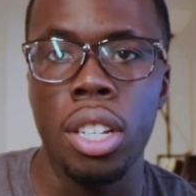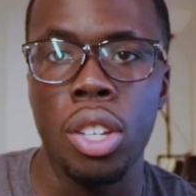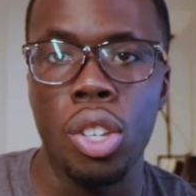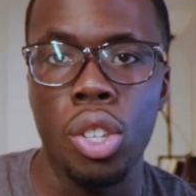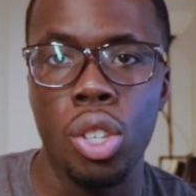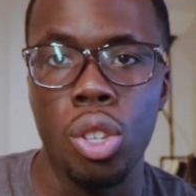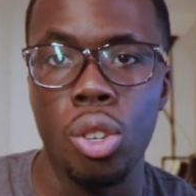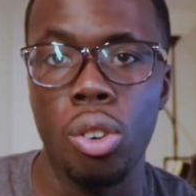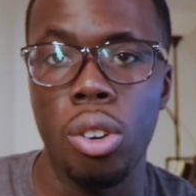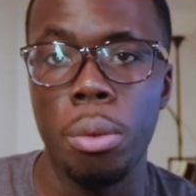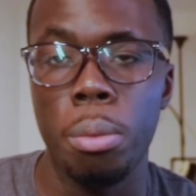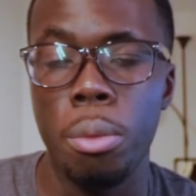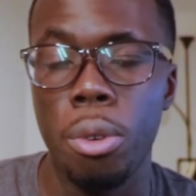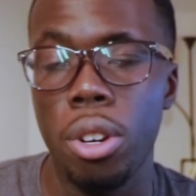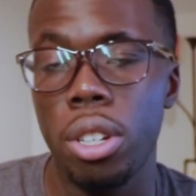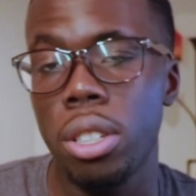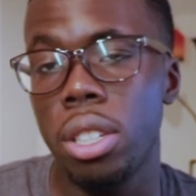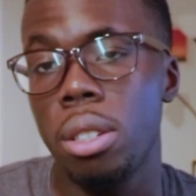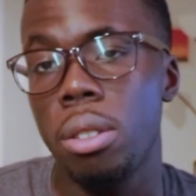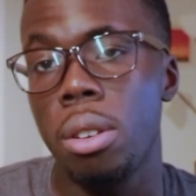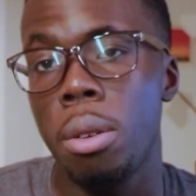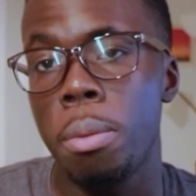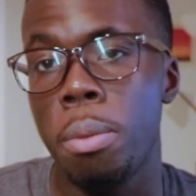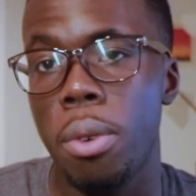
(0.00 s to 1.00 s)
So when most
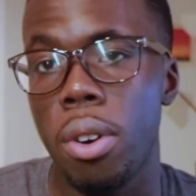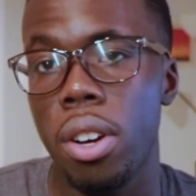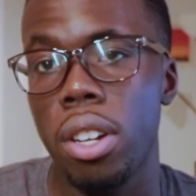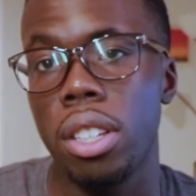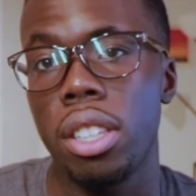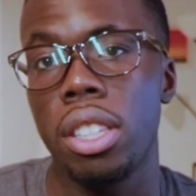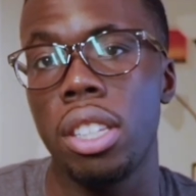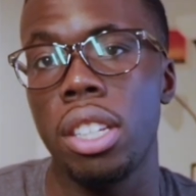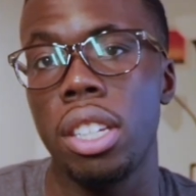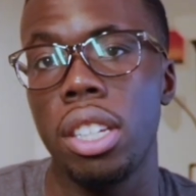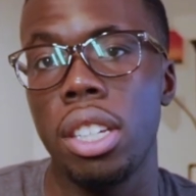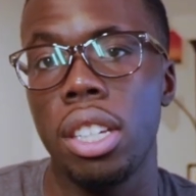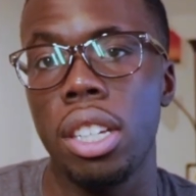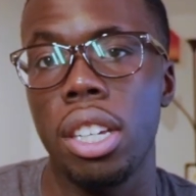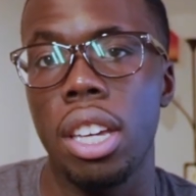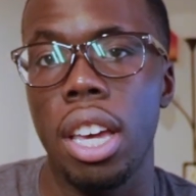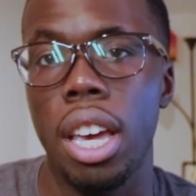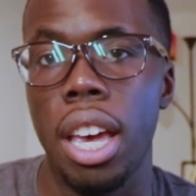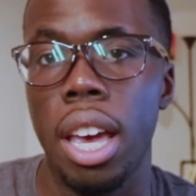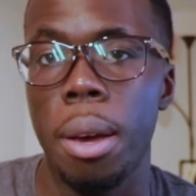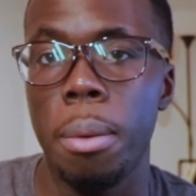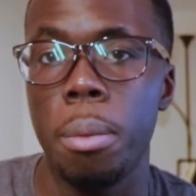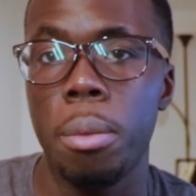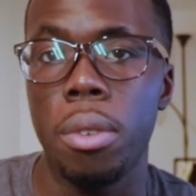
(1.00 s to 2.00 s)
people bought the
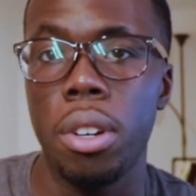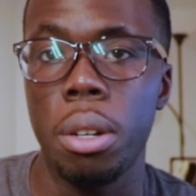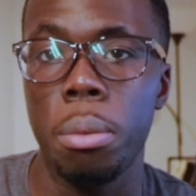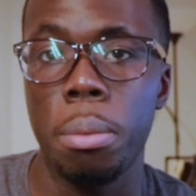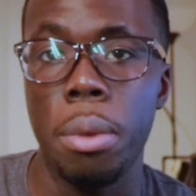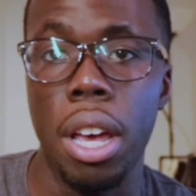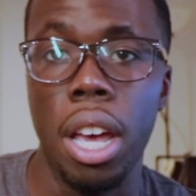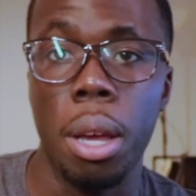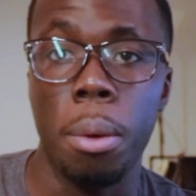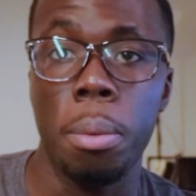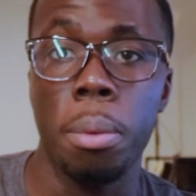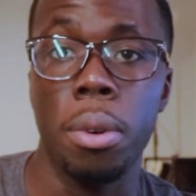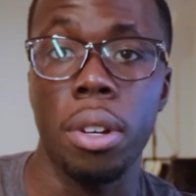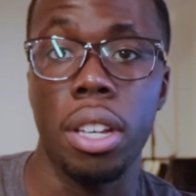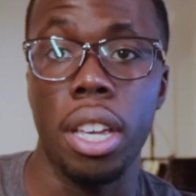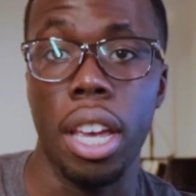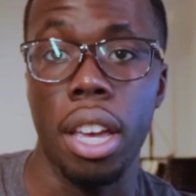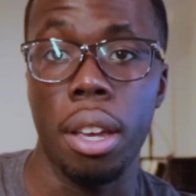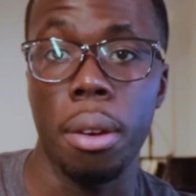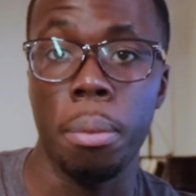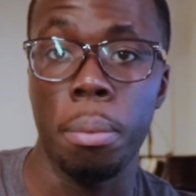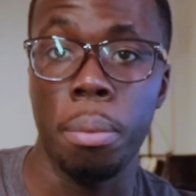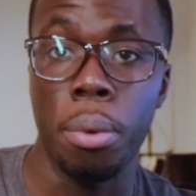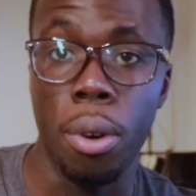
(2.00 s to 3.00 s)
M1 MacBook
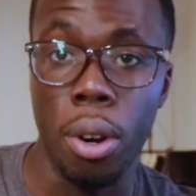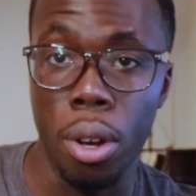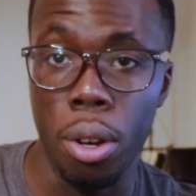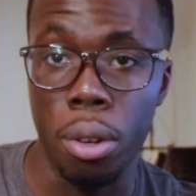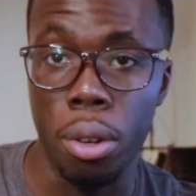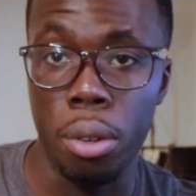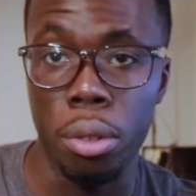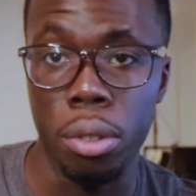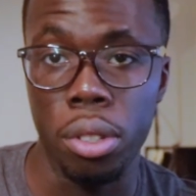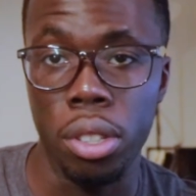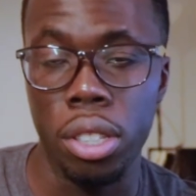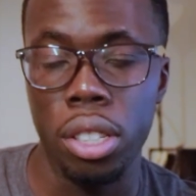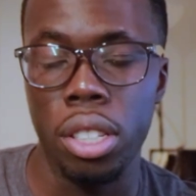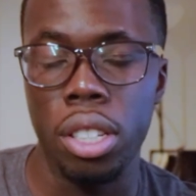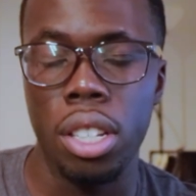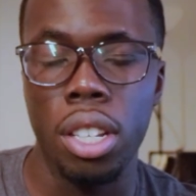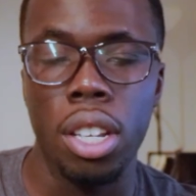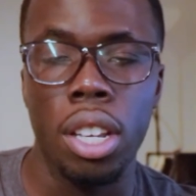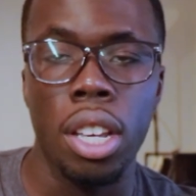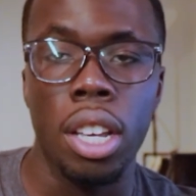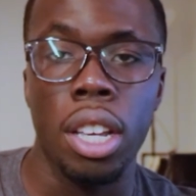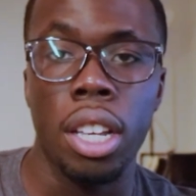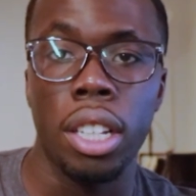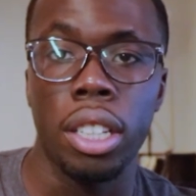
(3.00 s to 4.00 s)
Pros,
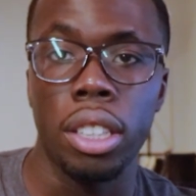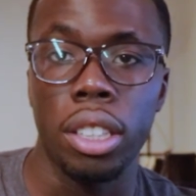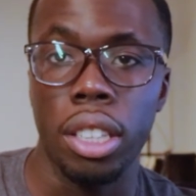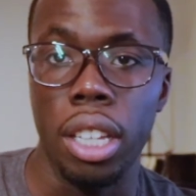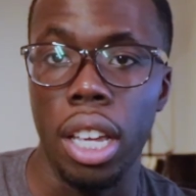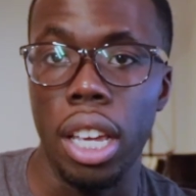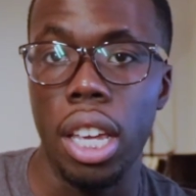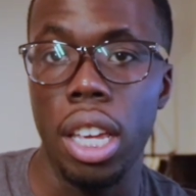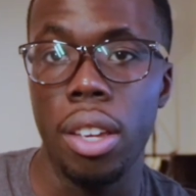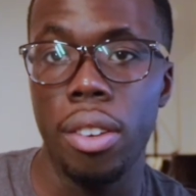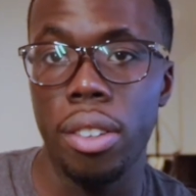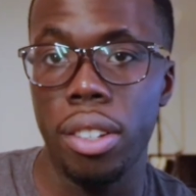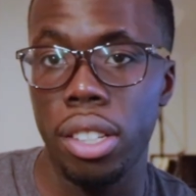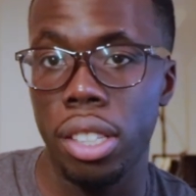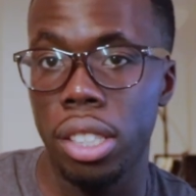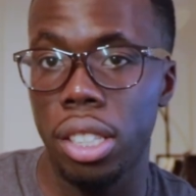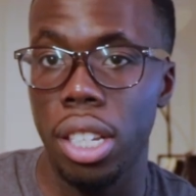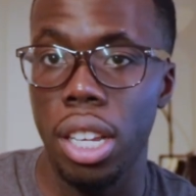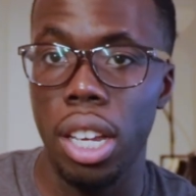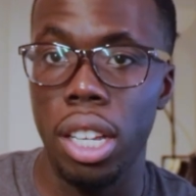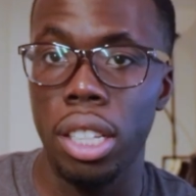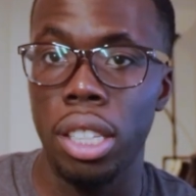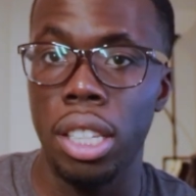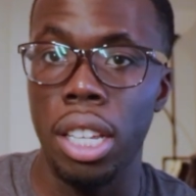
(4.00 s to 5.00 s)
they even
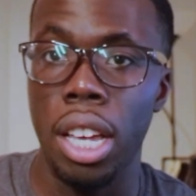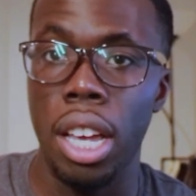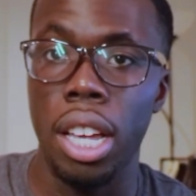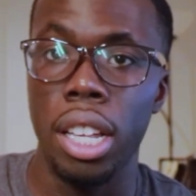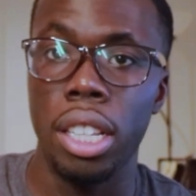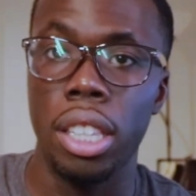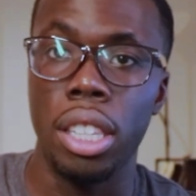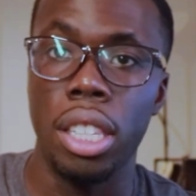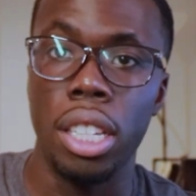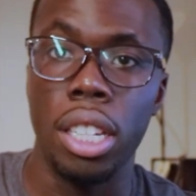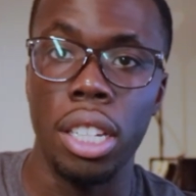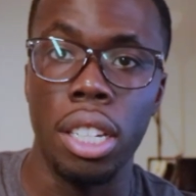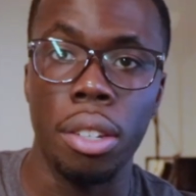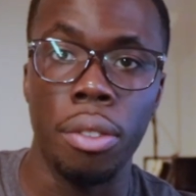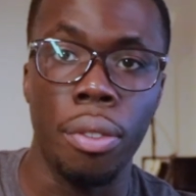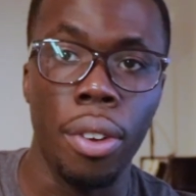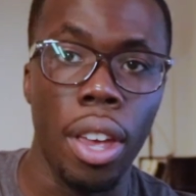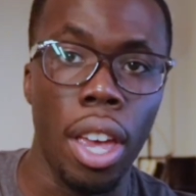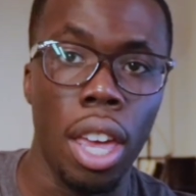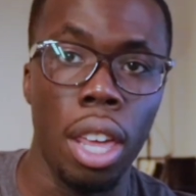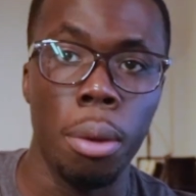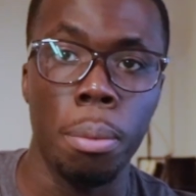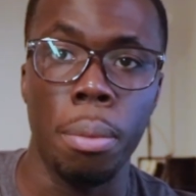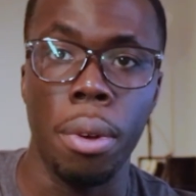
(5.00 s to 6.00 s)
said that the
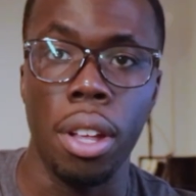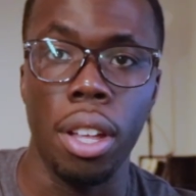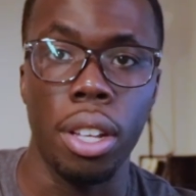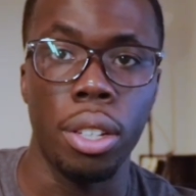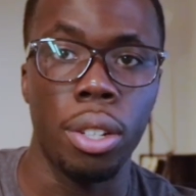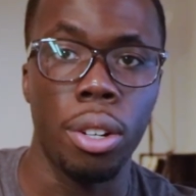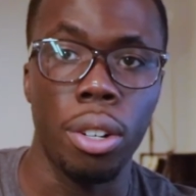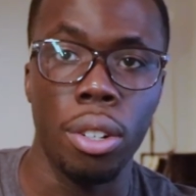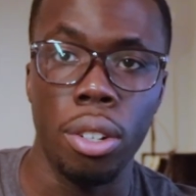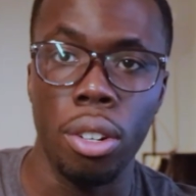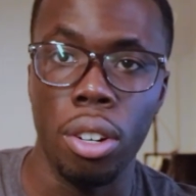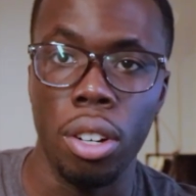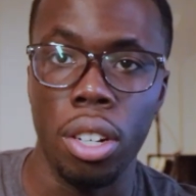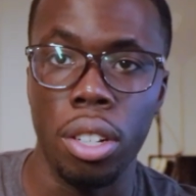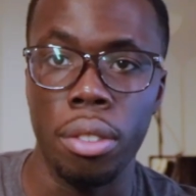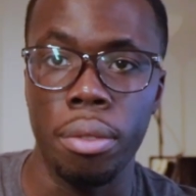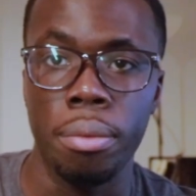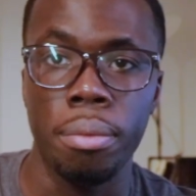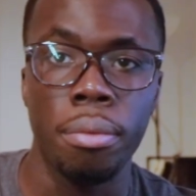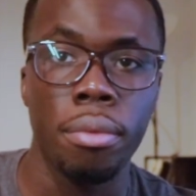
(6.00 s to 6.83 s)
fan barely turned on.